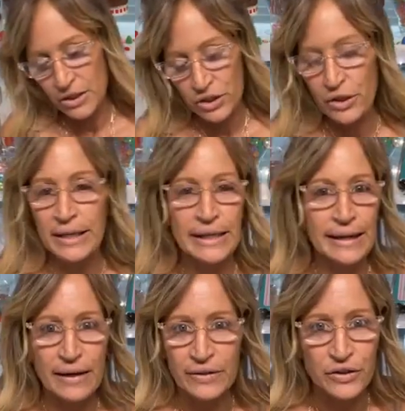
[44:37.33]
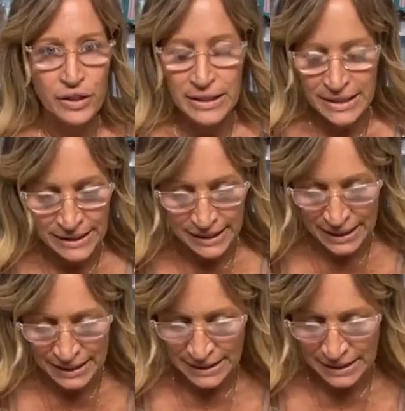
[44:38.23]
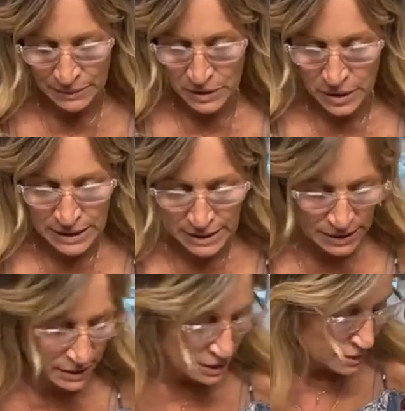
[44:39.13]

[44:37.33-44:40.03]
I was just trying to get out of the drug scene, guys. It was crazy.